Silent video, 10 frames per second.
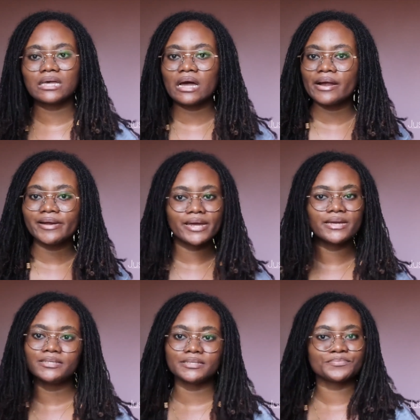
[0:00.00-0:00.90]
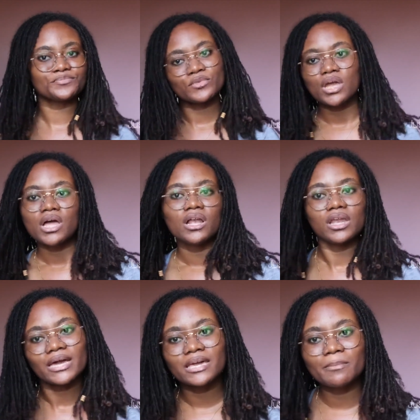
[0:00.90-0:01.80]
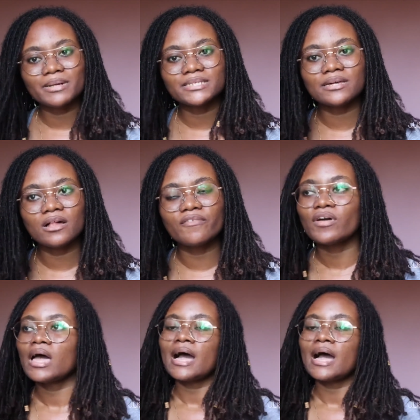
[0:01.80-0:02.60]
alright, lock it myself.